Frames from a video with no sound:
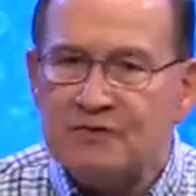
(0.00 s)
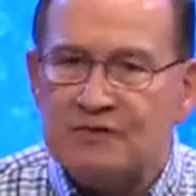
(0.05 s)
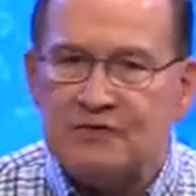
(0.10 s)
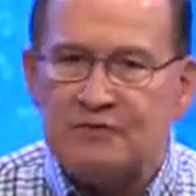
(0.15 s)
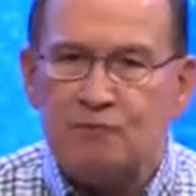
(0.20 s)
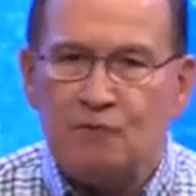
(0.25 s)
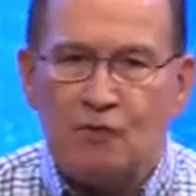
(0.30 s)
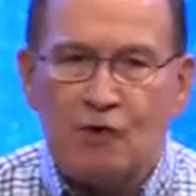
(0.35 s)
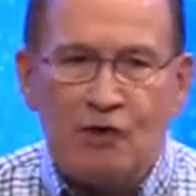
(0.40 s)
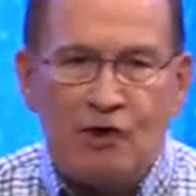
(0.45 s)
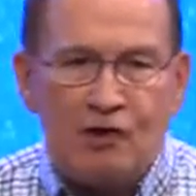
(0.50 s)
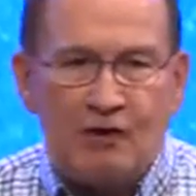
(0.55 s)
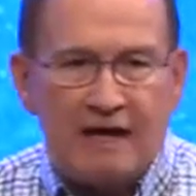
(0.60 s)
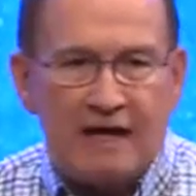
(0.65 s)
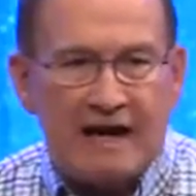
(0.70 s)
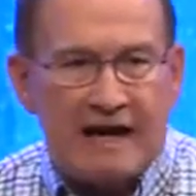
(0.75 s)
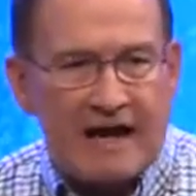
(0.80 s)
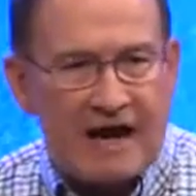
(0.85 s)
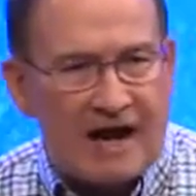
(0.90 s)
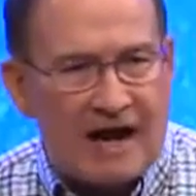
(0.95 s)
was
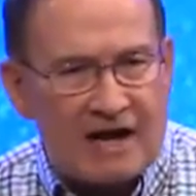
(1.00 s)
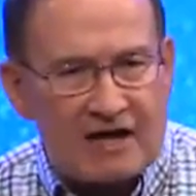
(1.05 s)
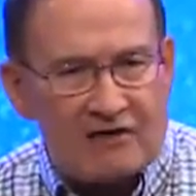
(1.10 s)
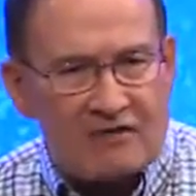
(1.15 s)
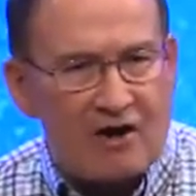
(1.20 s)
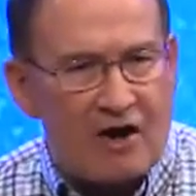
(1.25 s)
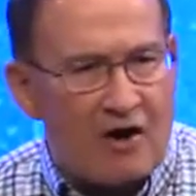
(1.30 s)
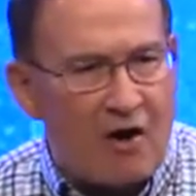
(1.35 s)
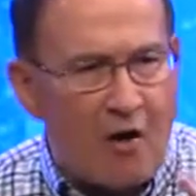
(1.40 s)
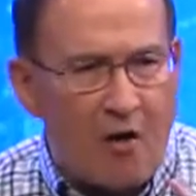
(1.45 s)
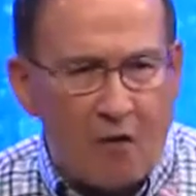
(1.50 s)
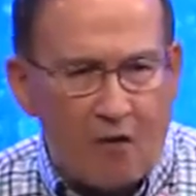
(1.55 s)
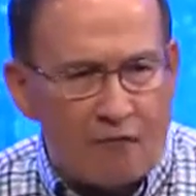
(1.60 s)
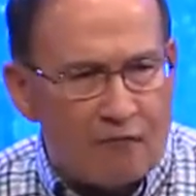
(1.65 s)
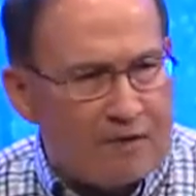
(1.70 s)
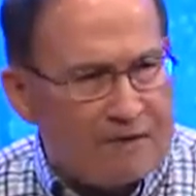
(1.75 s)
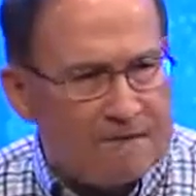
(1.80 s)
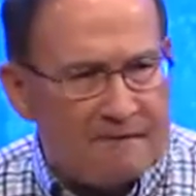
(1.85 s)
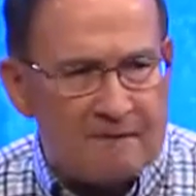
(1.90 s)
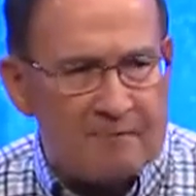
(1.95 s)
a
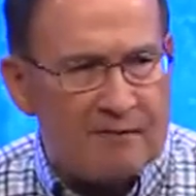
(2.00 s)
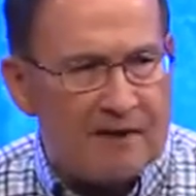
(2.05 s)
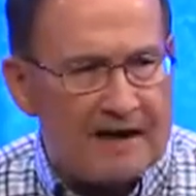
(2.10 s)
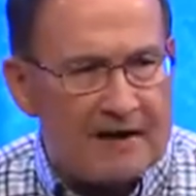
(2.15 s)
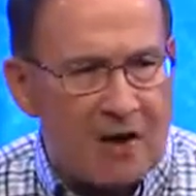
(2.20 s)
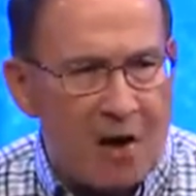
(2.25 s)
horrific pain,